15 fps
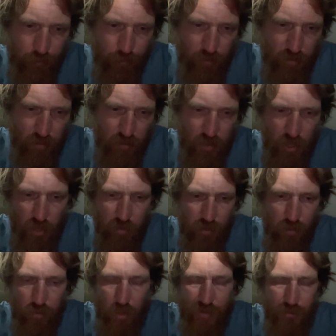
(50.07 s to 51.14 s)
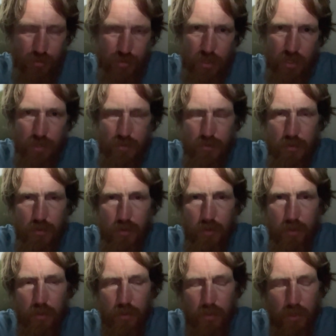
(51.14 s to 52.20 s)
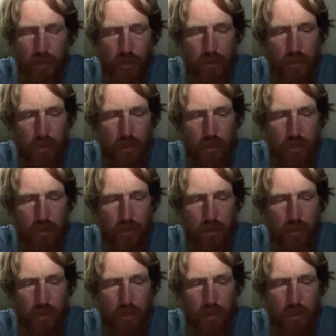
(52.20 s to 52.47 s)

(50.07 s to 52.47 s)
It's not like gravel size or anything like that.